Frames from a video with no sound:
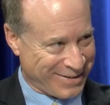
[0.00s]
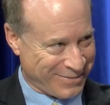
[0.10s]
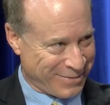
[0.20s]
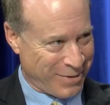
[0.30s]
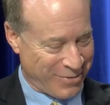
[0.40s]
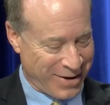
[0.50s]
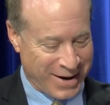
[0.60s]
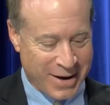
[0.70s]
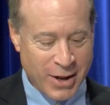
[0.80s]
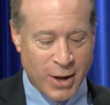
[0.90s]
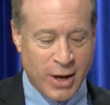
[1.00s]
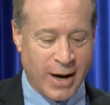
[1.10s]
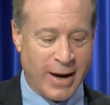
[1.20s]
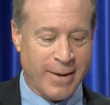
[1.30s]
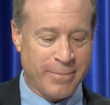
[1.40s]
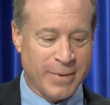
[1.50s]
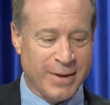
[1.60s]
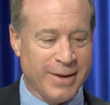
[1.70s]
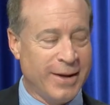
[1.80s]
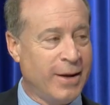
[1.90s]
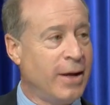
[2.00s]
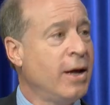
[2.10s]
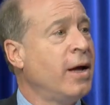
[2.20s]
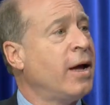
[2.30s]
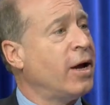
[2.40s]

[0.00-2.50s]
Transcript: Yes, Am I, I right? Do. My initials um, and my.